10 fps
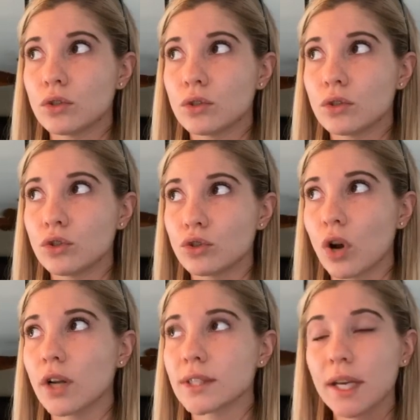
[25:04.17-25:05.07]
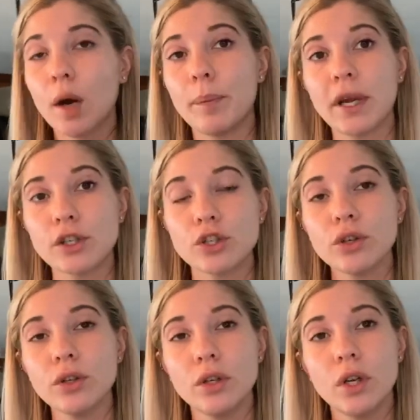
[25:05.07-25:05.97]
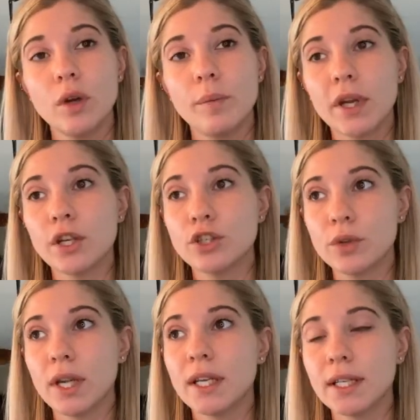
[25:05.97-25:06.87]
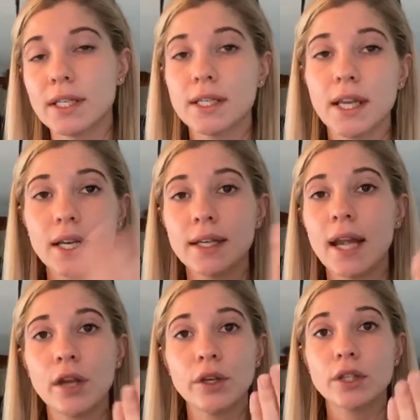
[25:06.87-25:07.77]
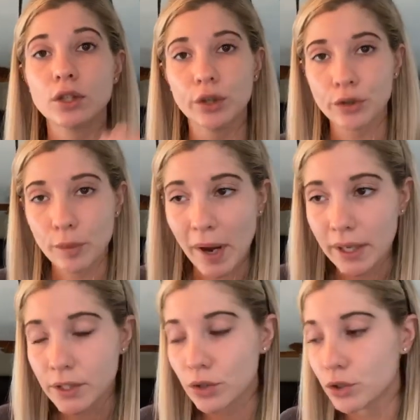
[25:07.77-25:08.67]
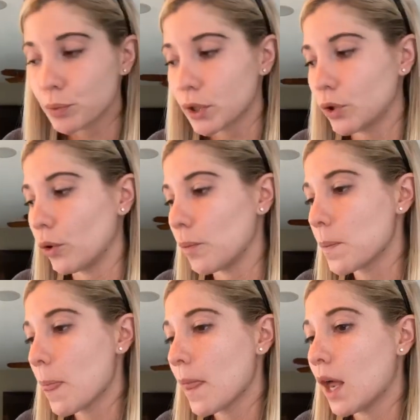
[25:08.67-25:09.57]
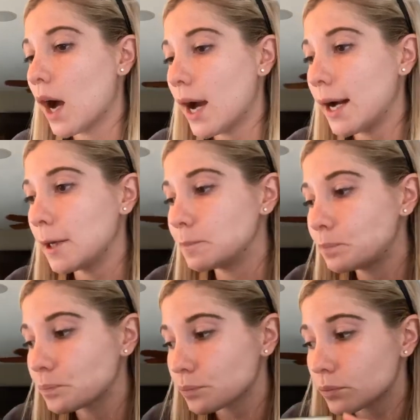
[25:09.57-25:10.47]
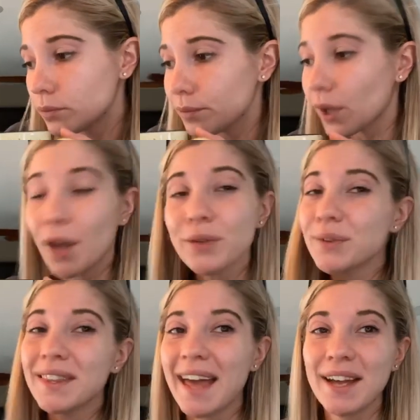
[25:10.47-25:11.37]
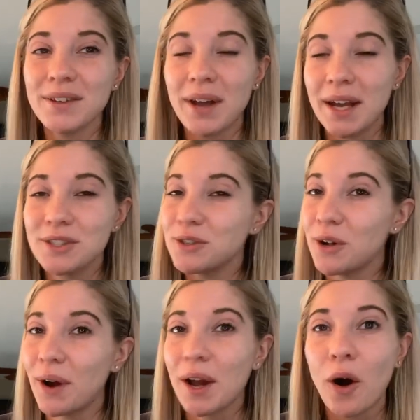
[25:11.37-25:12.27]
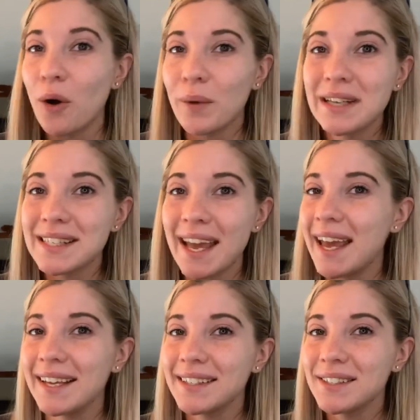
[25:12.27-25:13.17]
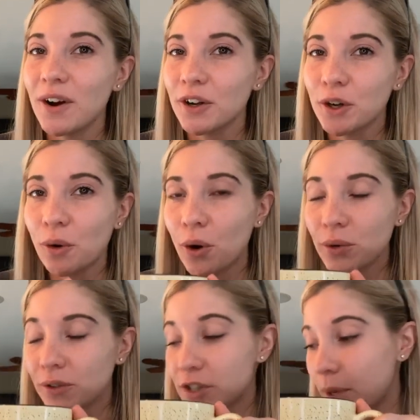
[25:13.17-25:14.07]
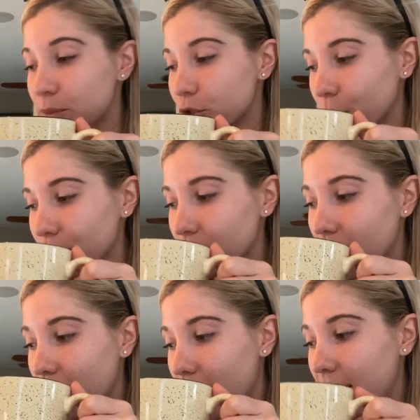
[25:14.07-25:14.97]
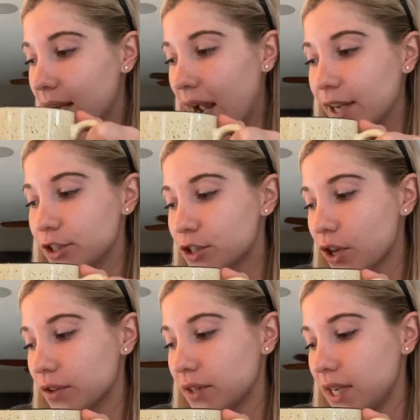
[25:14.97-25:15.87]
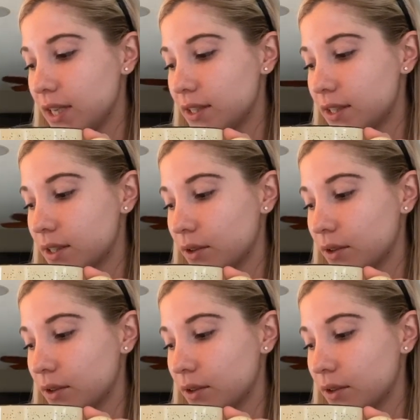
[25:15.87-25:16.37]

draws like a picture, because you did get to see it and now you get to learn about it. So it's pretty cool. Other than that, you guys, I always end on a quote of some sort, and I just thought these